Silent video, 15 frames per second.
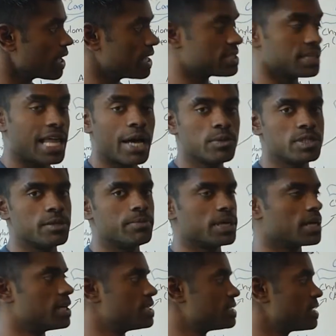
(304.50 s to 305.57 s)
it's lousy
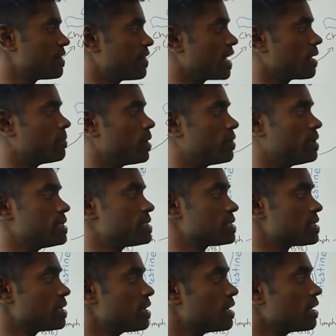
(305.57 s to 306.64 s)
because think about
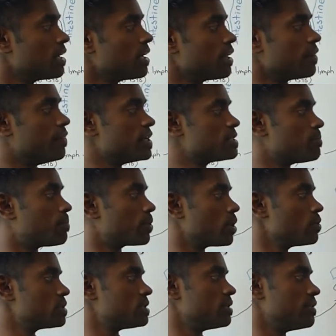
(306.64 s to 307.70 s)
this. This
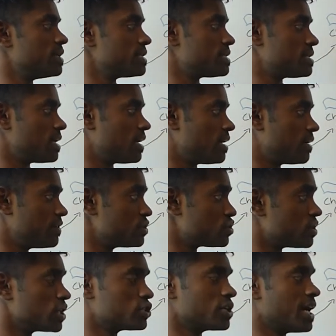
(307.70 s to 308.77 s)
pro this uh, this
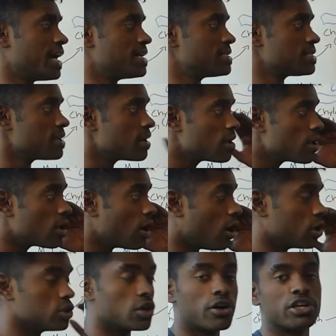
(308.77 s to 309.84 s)
structure has
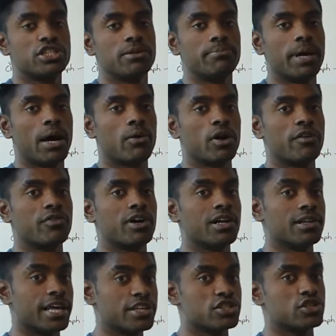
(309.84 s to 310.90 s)
a large amount of
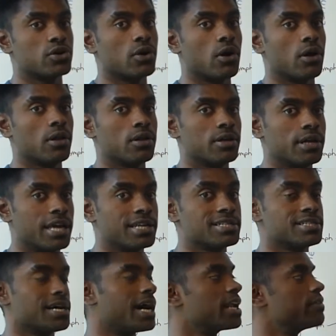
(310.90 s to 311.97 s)
cholesterol
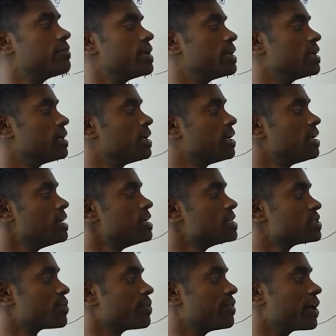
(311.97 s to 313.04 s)
inside of it.
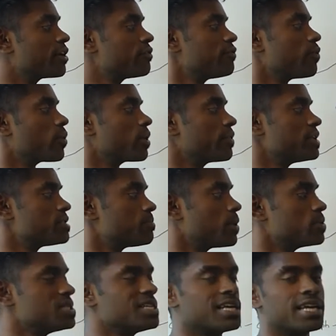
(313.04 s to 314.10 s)
So therefore this
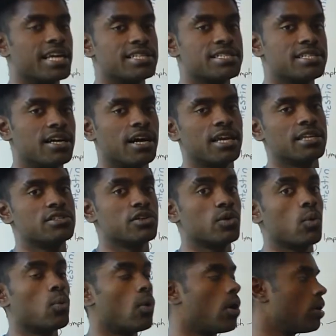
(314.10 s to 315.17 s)
protein can get stuck into
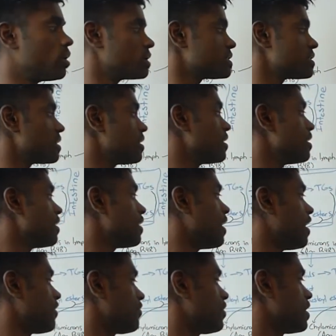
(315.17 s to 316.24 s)
the walls
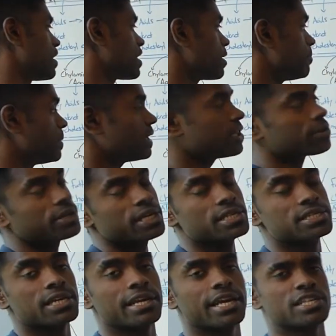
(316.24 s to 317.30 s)
of the
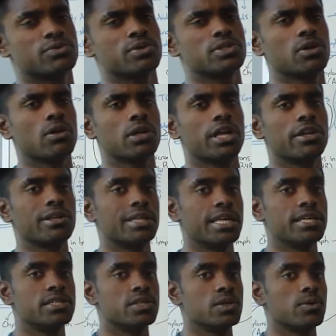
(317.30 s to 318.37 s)
capillaries and as a result can
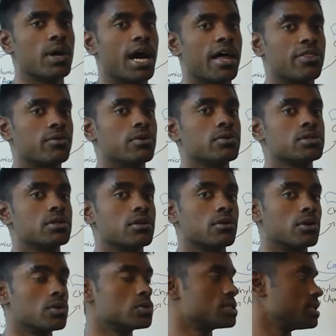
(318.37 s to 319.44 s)
lead to
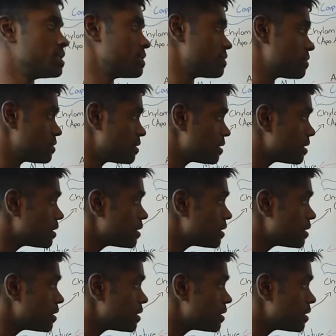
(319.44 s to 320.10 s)
atherosclerosis.